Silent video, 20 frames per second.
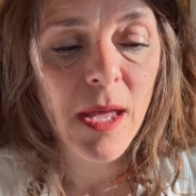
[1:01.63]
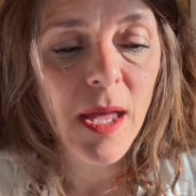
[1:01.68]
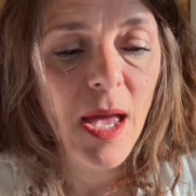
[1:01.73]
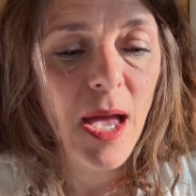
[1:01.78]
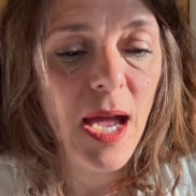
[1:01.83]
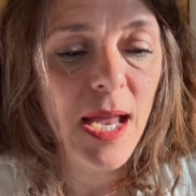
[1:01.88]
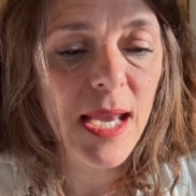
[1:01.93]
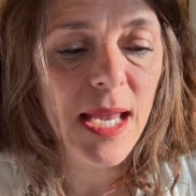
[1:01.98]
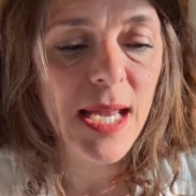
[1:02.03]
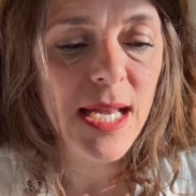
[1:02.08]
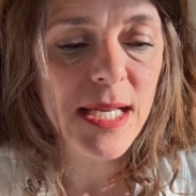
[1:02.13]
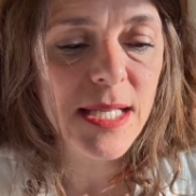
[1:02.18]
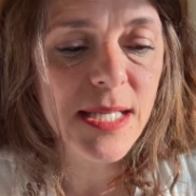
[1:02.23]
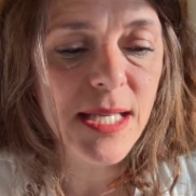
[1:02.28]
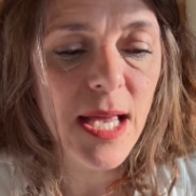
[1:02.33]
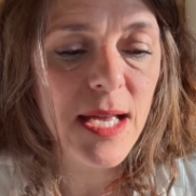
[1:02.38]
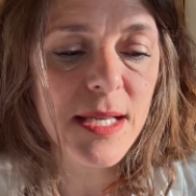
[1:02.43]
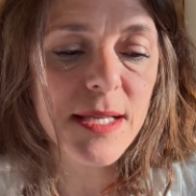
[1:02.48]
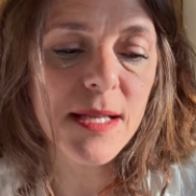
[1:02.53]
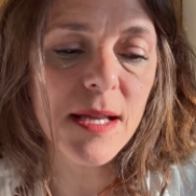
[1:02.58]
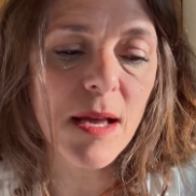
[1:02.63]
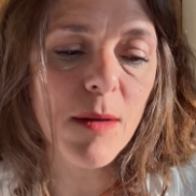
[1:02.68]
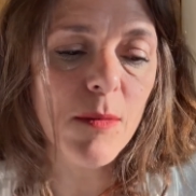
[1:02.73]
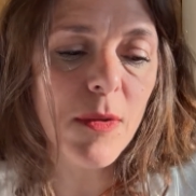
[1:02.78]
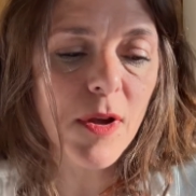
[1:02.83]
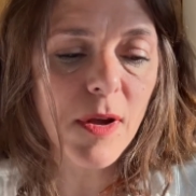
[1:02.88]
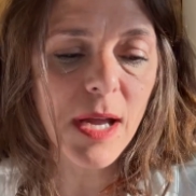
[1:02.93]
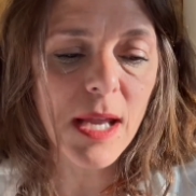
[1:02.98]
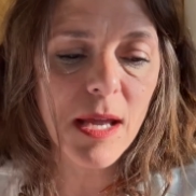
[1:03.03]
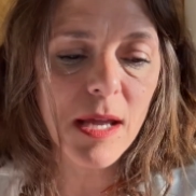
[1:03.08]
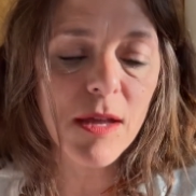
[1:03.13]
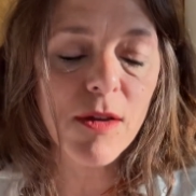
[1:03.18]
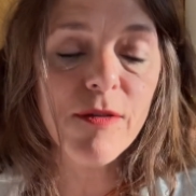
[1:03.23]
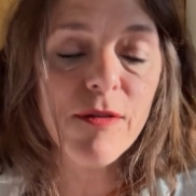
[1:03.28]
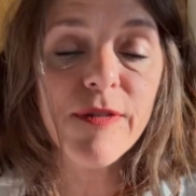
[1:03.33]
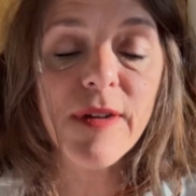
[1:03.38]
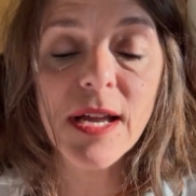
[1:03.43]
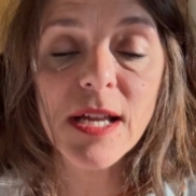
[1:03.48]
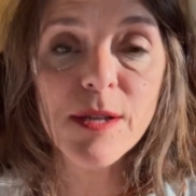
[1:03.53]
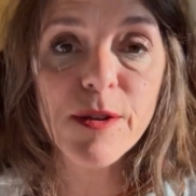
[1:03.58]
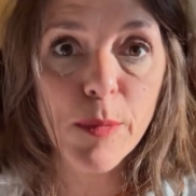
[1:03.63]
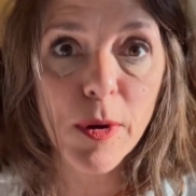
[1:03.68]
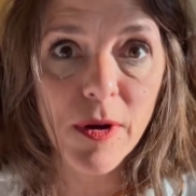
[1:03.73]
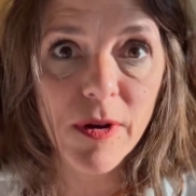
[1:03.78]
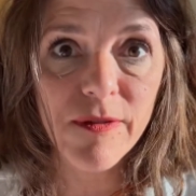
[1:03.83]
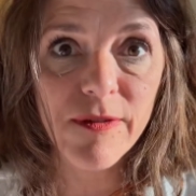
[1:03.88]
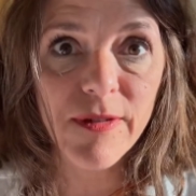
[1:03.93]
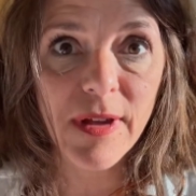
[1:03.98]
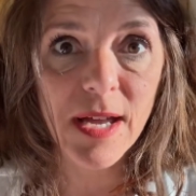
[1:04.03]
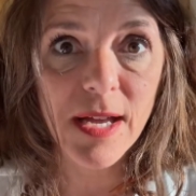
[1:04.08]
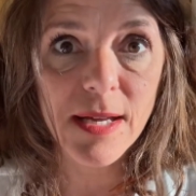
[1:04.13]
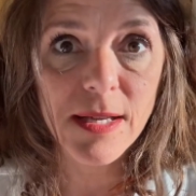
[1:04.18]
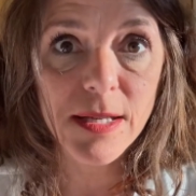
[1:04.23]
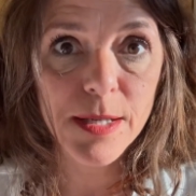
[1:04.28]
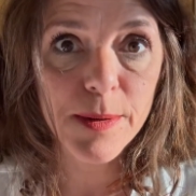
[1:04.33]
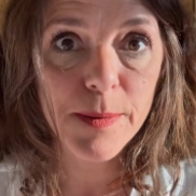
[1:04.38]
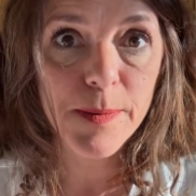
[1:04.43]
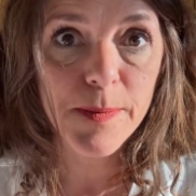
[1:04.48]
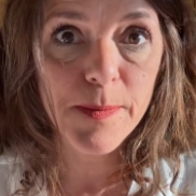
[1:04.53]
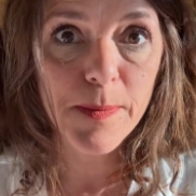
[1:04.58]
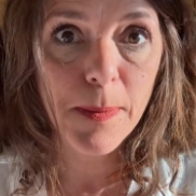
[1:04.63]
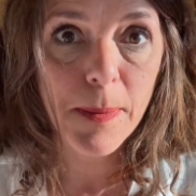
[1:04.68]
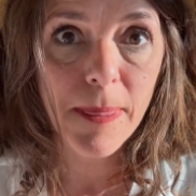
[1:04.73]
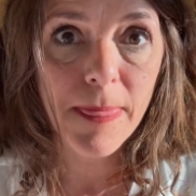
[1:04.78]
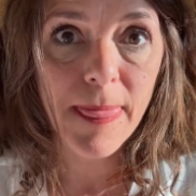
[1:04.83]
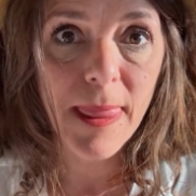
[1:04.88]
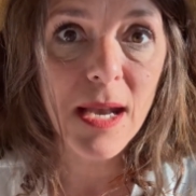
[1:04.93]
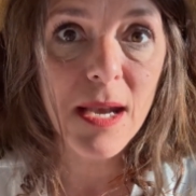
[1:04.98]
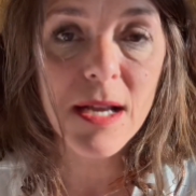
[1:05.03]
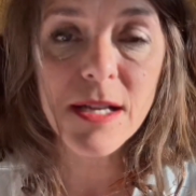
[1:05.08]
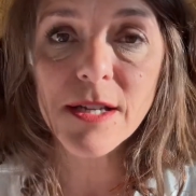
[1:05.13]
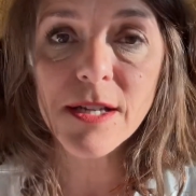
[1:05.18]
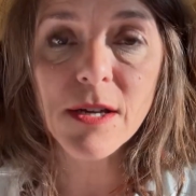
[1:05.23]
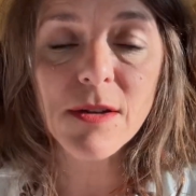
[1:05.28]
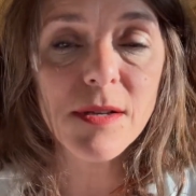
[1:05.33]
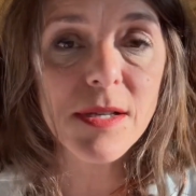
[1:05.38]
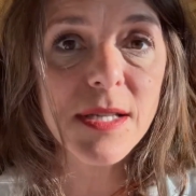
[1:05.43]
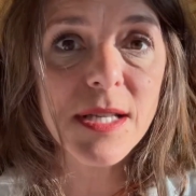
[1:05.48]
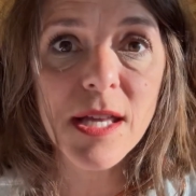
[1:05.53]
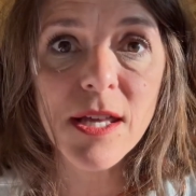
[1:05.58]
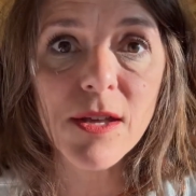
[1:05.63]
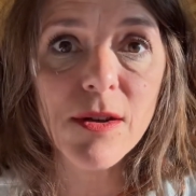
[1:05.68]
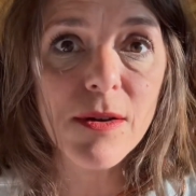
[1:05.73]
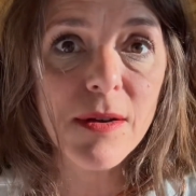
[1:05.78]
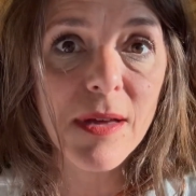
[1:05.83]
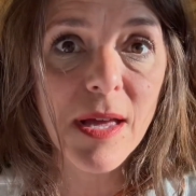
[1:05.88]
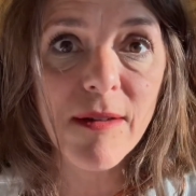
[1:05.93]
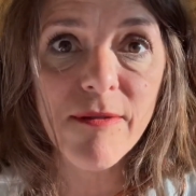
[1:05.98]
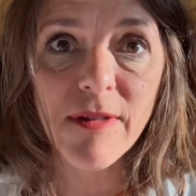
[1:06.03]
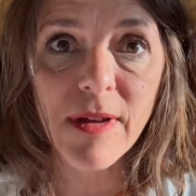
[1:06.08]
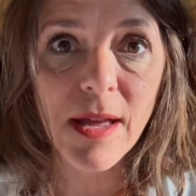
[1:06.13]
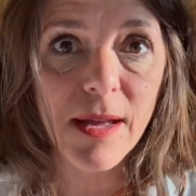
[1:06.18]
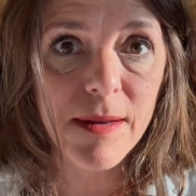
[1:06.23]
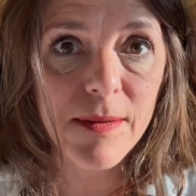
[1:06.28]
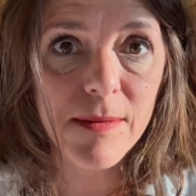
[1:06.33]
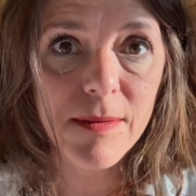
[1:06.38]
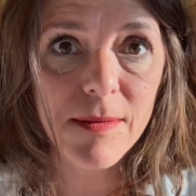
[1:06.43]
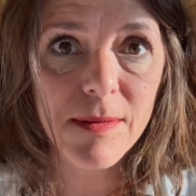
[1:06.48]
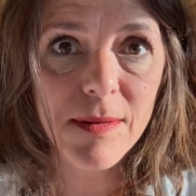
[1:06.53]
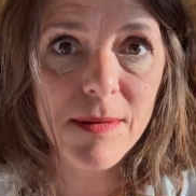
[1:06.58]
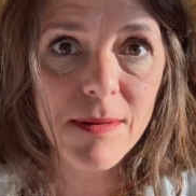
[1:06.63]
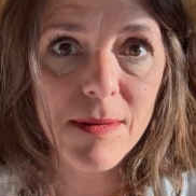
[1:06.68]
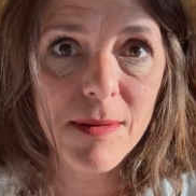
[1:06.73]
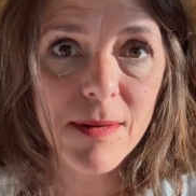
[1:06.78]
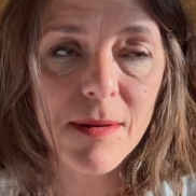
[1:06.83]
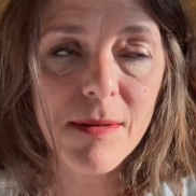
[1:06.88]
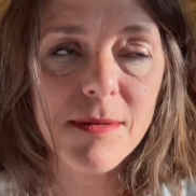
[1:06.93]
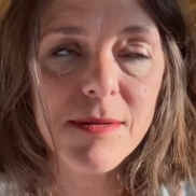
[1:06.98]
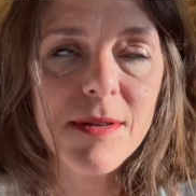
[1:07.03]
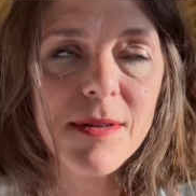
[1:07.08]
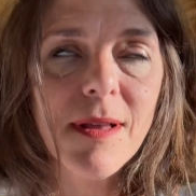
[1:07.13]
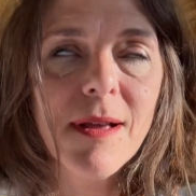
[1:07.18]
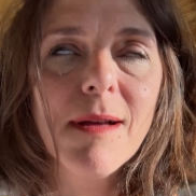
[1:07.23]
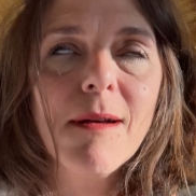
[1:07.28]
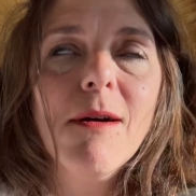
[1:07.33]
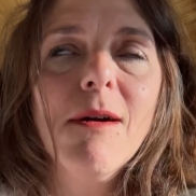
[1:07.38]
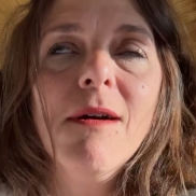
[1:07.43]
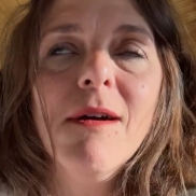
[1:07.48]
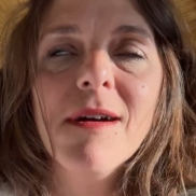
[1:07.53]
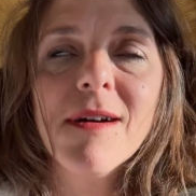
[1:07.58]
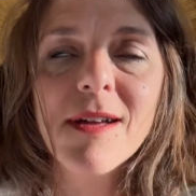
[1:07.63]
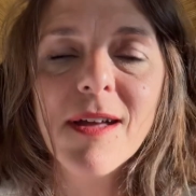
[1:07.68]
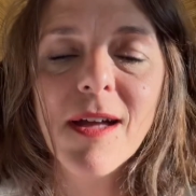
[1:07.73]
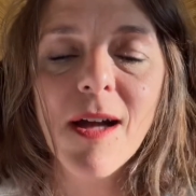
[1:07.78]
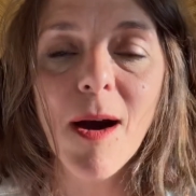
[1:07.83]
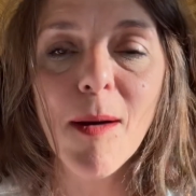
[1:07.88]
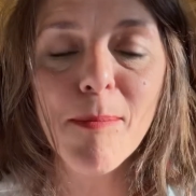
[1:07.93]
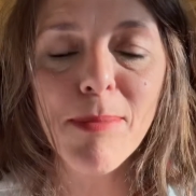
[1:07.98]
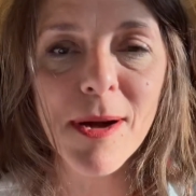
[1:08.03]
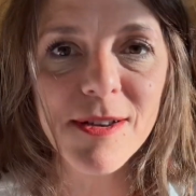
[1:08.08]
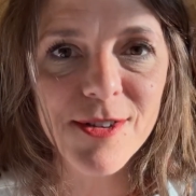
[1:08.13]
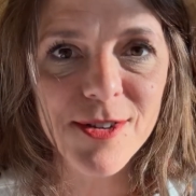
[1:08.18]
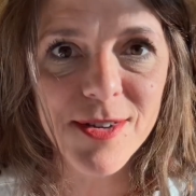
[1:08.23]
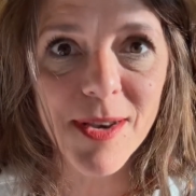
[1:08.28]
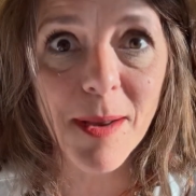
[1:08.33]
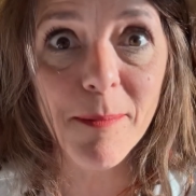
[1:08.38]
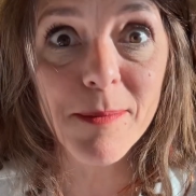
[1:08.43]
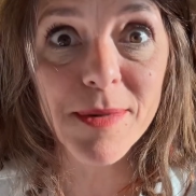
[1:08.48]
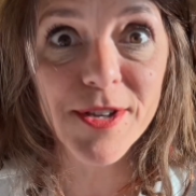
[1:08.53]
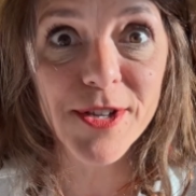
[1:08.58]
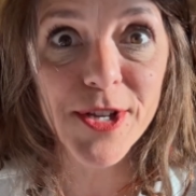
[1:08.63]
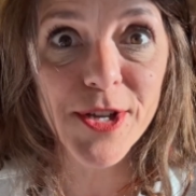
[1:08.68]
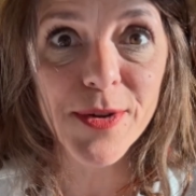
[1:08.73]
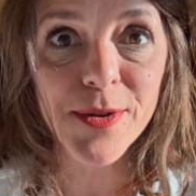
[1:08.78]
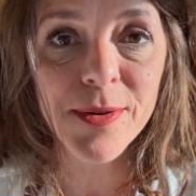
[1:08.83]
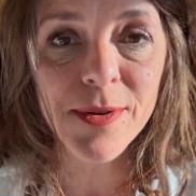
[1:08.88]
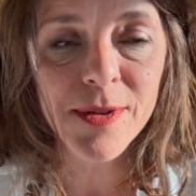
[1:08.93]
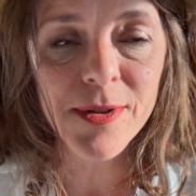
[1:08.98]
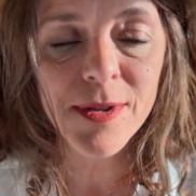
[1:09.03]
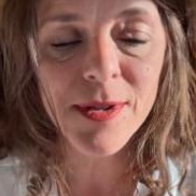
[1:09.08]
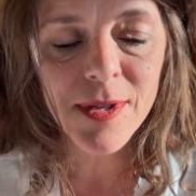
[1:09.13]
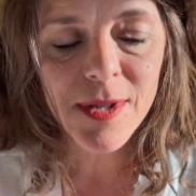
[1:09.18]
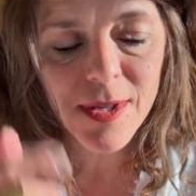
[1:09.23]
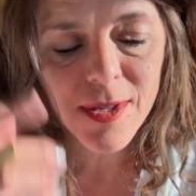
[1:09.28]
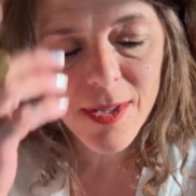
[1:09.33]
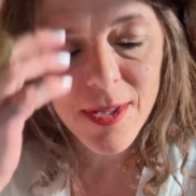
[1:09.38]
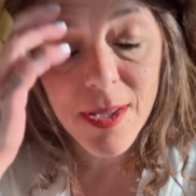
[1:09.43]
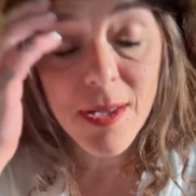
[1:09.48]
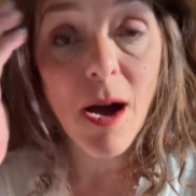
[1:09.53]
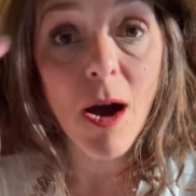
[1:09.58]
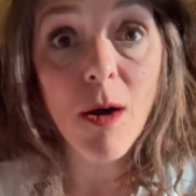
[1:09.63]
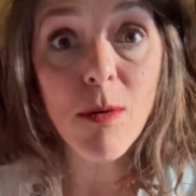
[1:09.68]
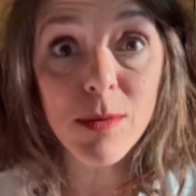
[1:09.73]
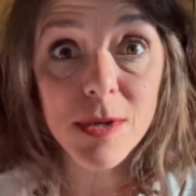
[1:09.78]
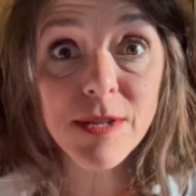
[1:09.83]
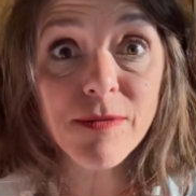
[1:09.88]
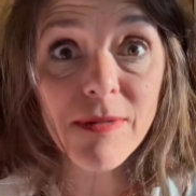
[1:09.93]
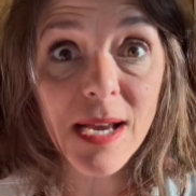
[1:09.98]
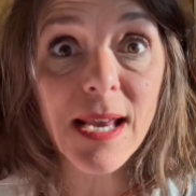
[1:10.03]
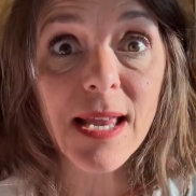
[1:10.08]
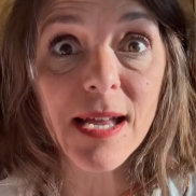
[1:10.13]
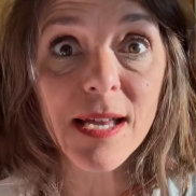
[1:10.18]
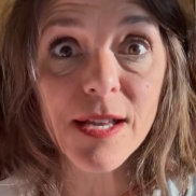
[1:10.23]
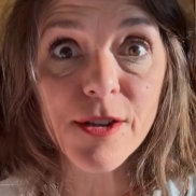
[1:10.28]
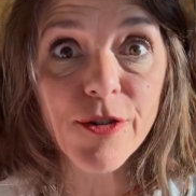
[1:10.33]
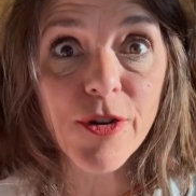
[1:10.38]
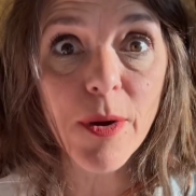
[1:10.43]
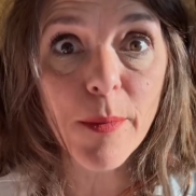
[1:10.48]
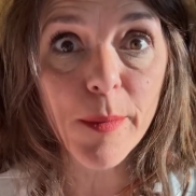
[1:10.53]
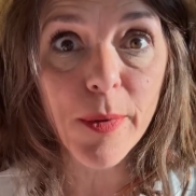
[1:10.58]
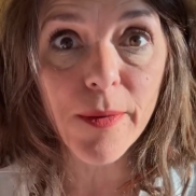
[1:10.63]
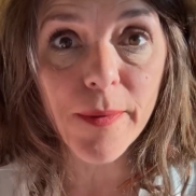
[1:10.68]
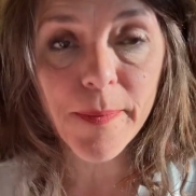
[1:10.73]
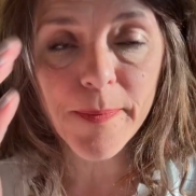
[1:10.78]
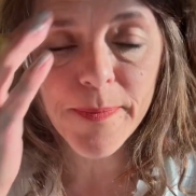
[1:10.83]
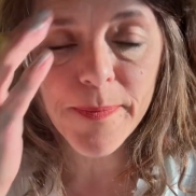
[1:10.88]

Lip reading: And he said, I'm looking at your Facebook feed and I don't see you giving. And I was like, oh, gut punch number 2. I was really in trouble.